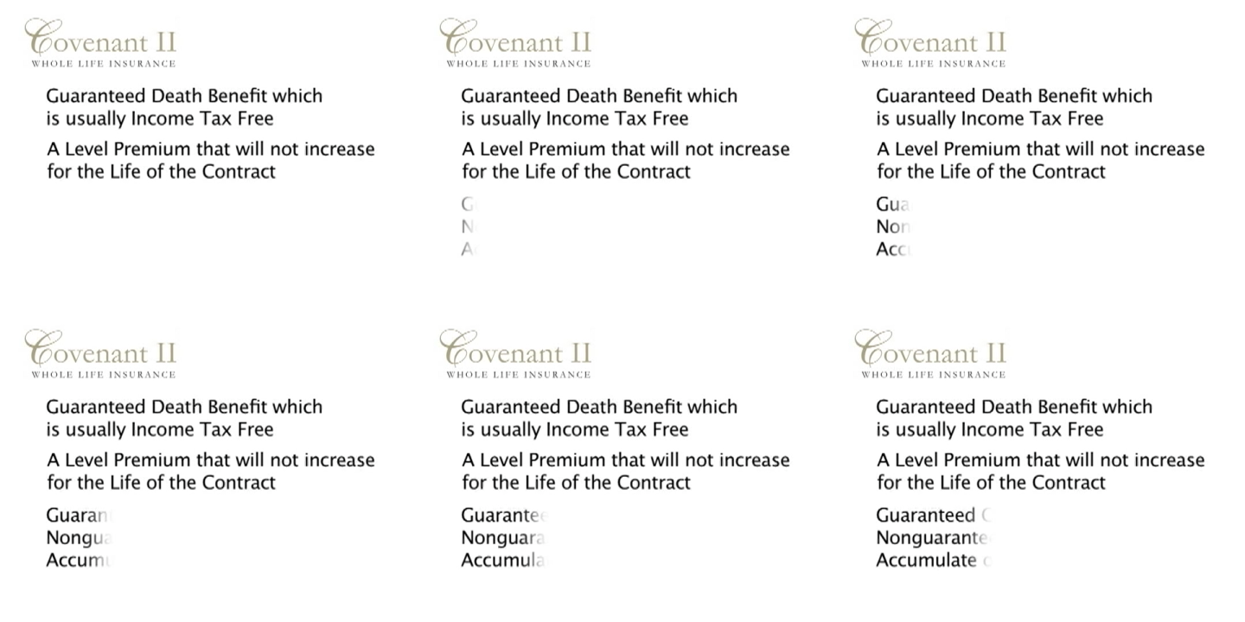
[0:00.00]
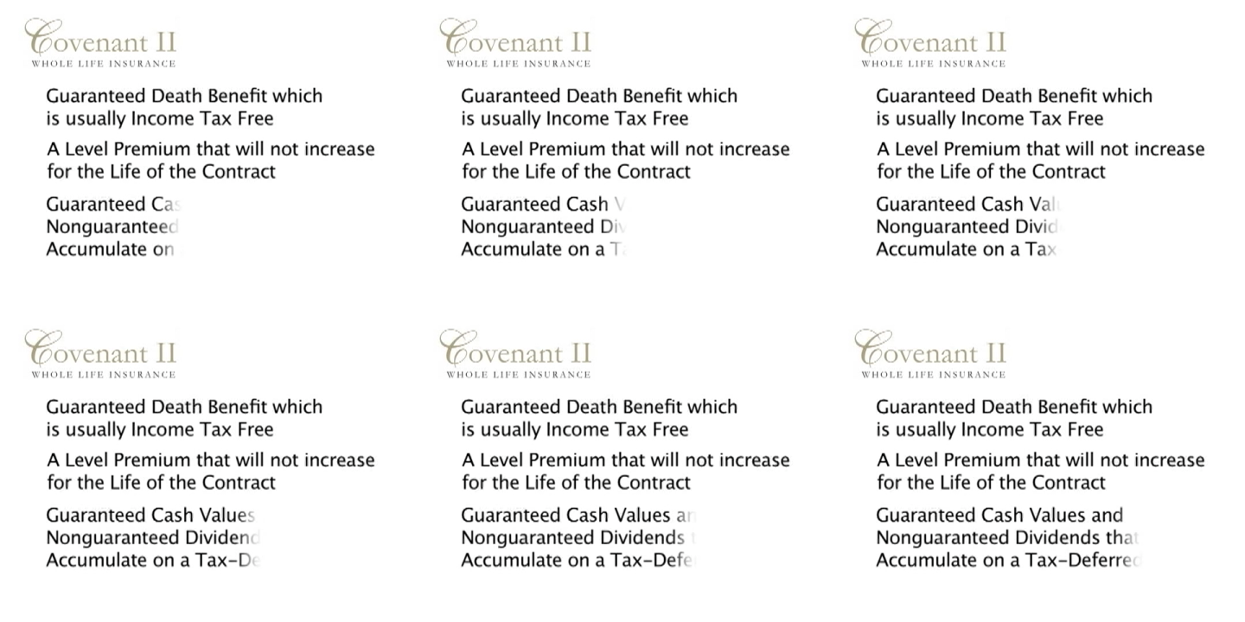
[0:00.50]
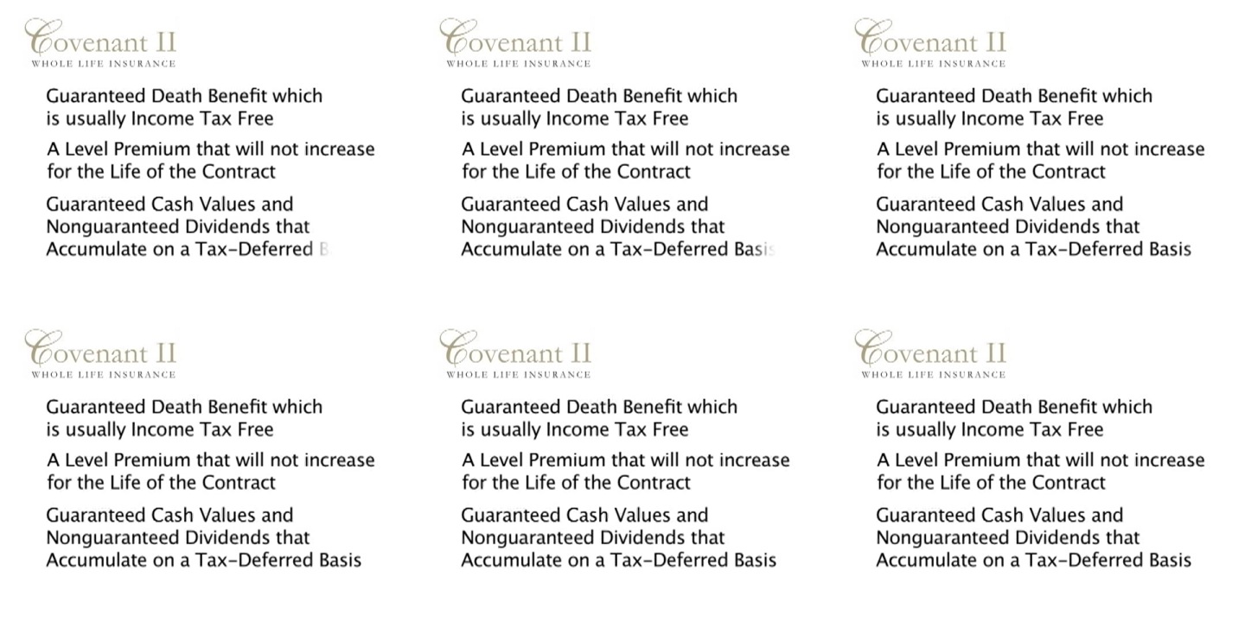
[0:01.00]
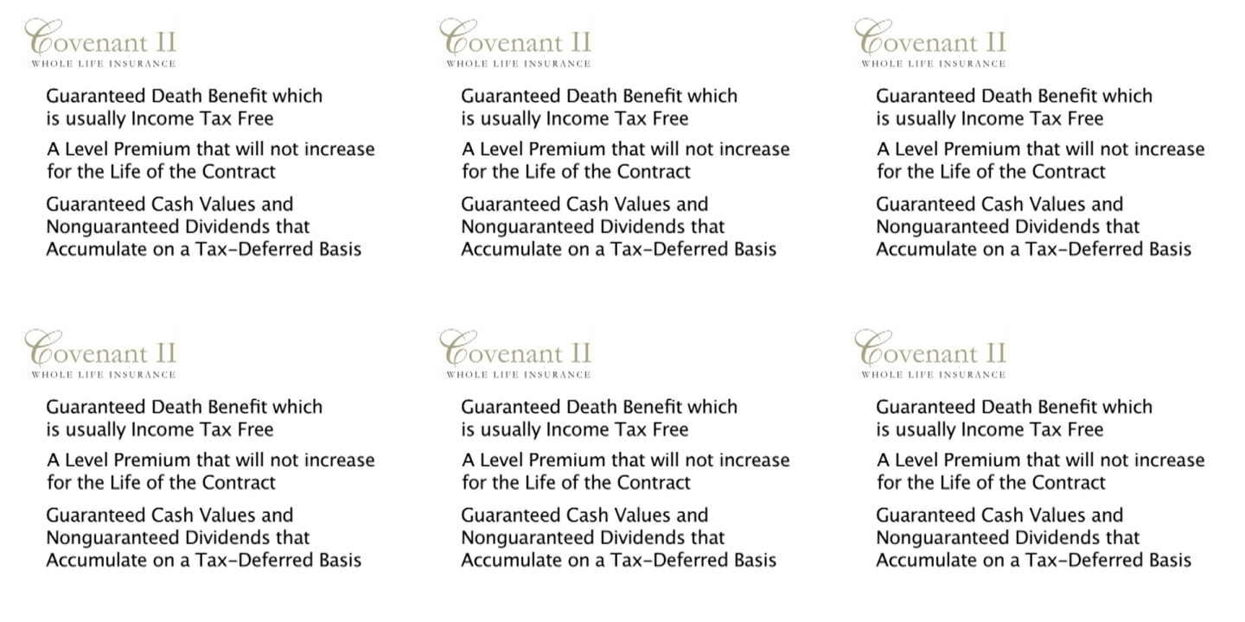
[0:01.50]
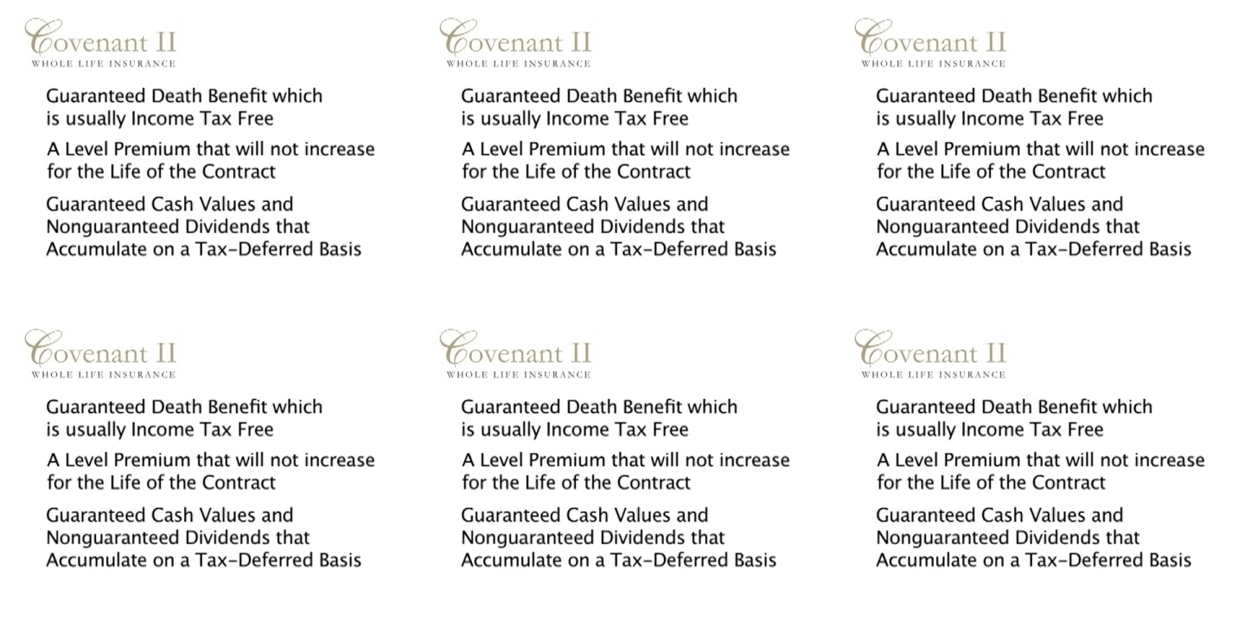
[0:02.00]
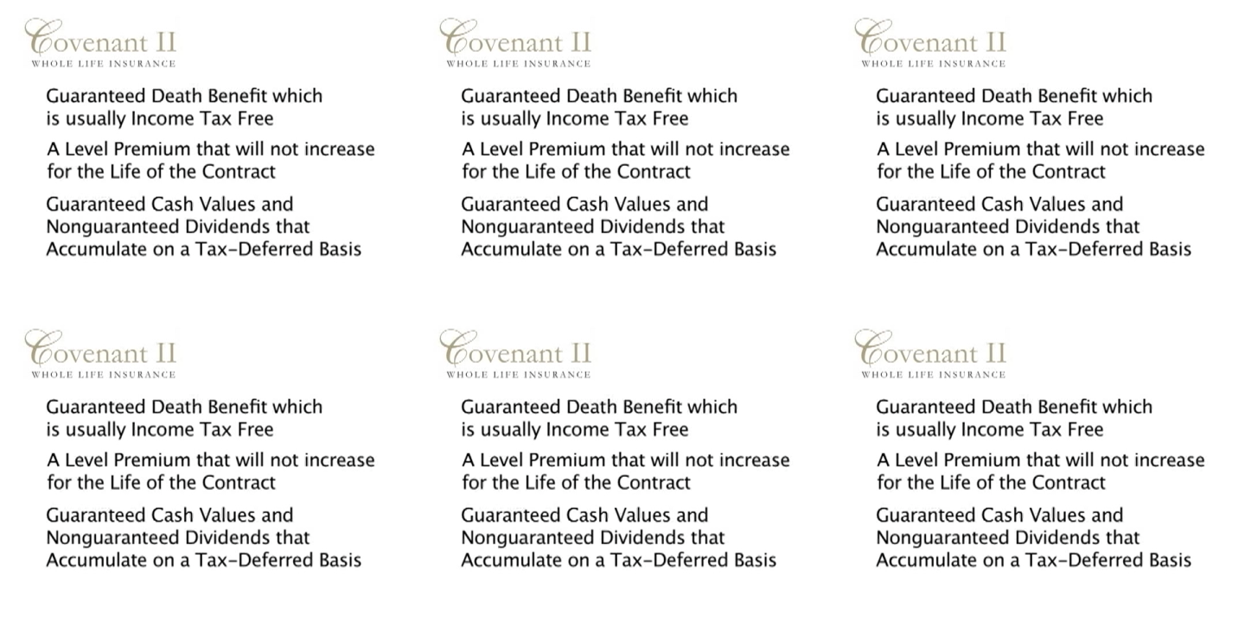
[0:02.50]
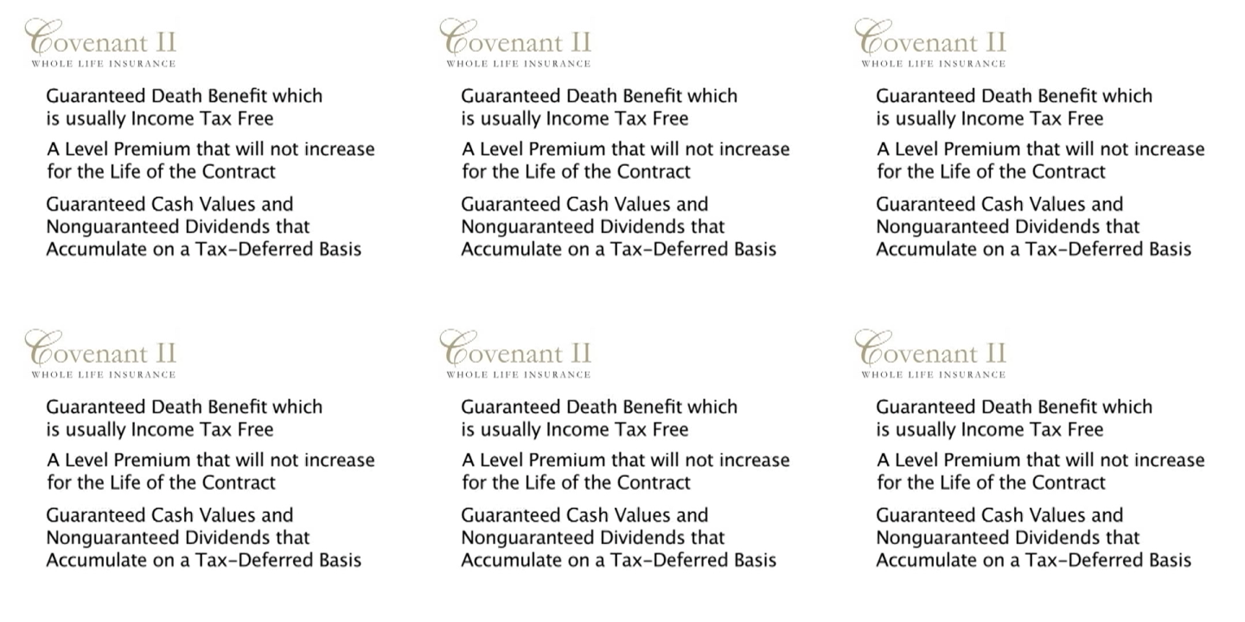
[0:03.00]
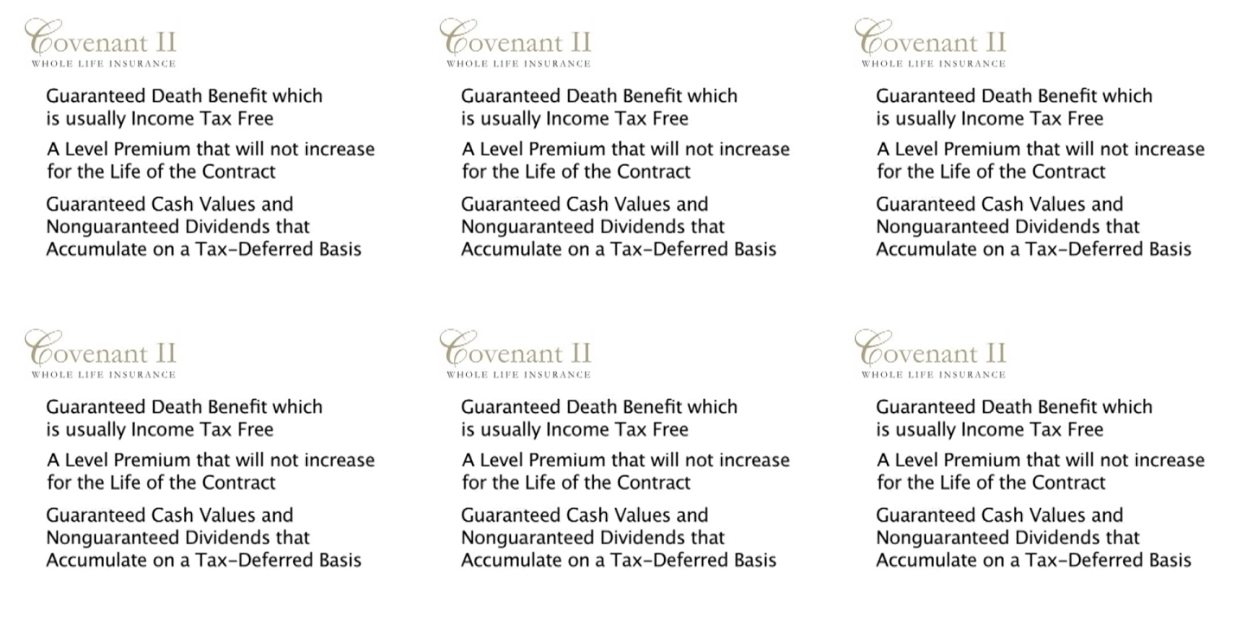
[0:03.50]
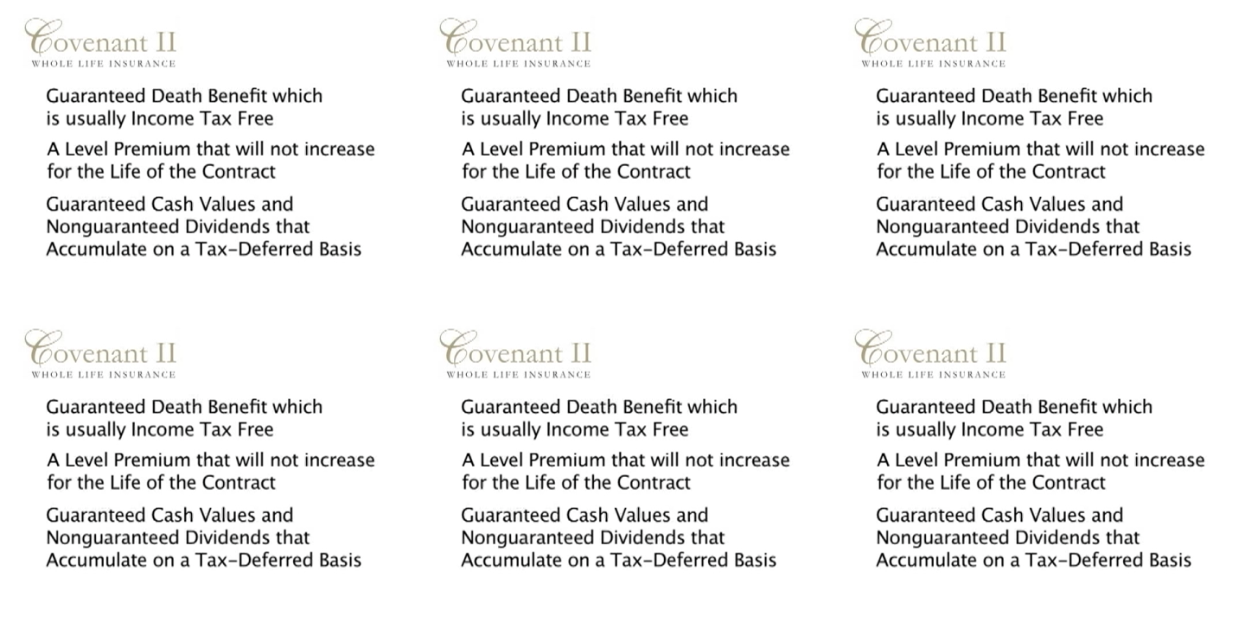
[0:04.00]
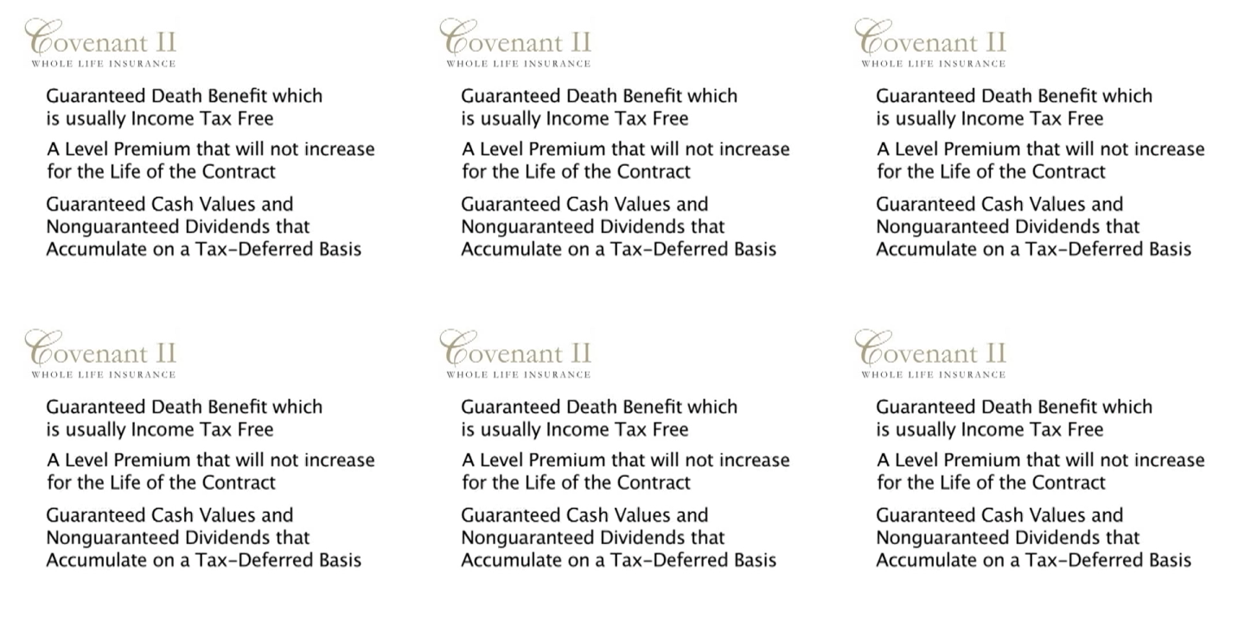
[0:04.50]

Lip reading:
(no speaker visible)